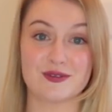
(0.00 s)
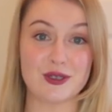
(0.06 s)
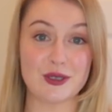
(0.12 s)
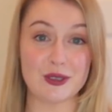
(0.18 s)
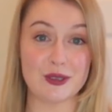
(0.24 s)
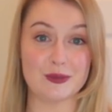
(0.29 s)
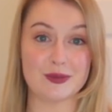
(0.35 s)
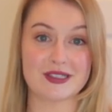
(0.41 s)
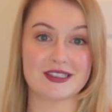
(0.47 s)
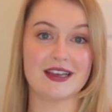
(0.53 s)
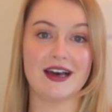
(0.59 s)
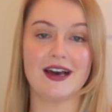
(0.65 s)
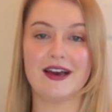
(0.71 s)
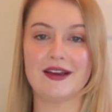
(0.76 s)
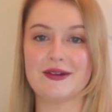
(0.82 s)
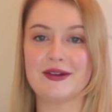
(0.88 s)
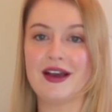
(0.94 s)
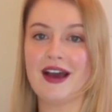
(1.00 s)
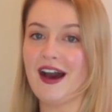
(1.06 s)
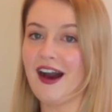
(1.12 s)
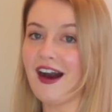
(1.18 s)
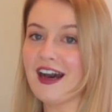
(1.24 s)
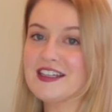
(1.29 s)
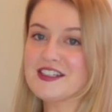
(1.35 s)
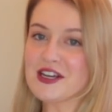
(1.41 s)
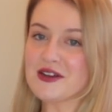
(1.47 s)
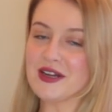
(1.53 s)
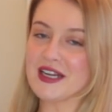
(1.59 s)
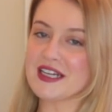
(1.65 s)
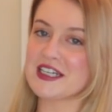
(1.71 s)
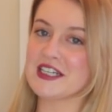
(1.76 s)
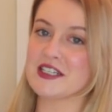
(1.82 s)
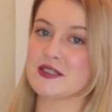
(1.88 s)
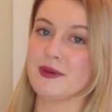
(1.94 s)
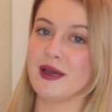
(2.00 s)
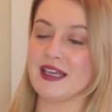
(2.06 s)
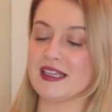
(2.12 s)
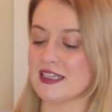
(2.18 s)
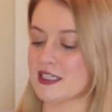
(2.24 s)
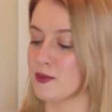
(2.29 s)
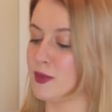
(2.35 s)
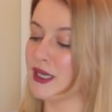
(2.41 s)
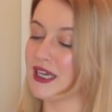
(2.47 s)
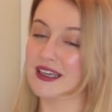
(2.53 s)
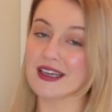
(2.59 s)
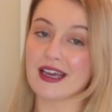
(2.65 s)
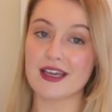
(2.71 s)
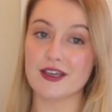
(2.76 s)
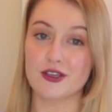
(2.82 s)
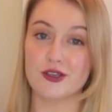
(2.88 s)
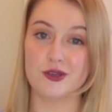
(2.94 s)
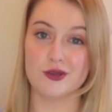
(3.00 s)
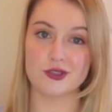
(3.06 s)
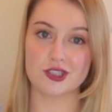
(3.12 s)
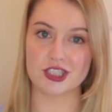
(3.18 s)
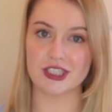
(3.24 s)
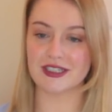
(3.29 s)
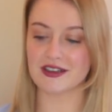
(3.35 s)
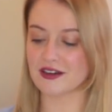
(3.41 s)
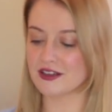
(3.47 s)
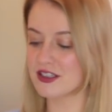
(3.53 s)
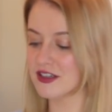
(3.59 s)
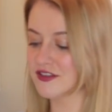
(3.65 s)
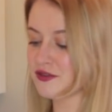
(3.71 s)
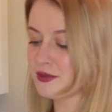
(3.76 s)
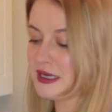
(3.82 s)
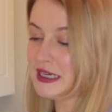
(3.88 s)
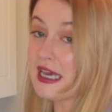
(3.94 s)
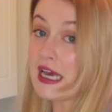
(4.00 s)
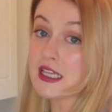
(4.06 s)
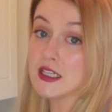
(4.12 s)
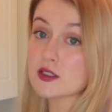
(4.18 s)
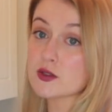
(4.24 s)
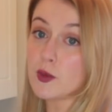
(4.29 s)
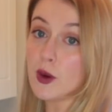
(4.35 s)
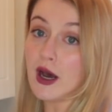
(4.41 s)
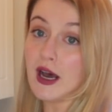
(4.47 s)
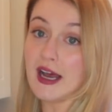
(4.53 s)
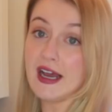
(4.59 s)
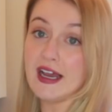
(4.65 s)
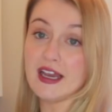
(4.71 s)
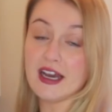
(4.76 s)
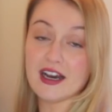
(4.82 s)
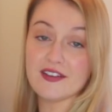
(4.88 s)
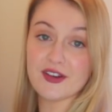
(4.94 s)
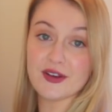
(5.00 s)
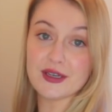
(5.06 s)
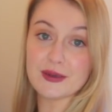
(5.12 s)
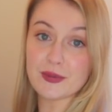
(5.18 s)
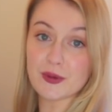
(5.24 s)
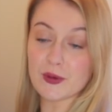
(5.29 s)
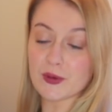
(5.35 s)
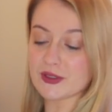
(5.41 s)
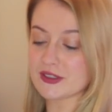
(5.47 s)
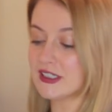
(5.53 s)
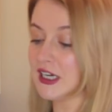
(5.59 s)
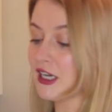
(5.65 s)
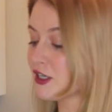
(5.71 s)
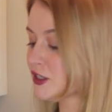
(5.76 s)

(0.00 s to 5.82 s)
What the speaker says: room. So I don't anticipate this being a huge declutter for me, hence why I've only brought